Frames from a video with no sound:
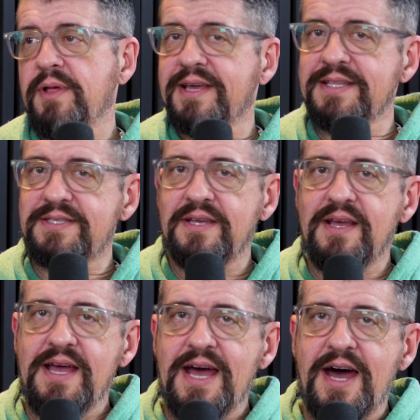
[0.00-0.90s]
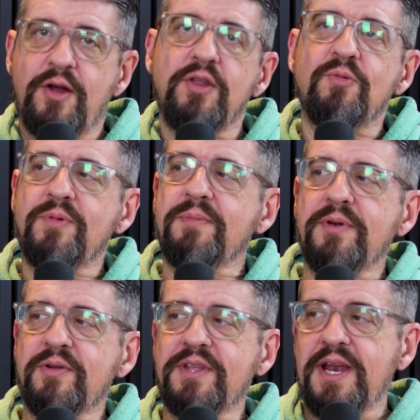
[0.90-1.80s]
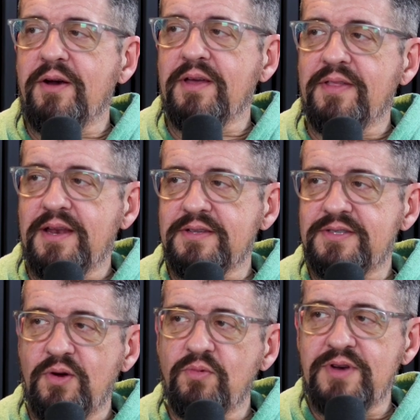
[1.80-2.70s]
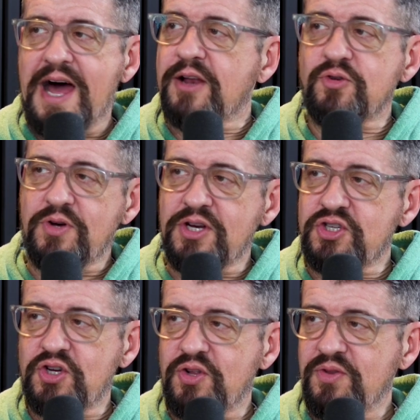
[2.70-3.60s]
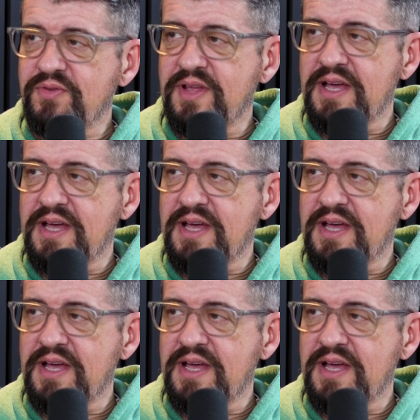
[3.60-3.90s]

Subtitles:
Like, it's, how do you rebuild an area that is so not traditional?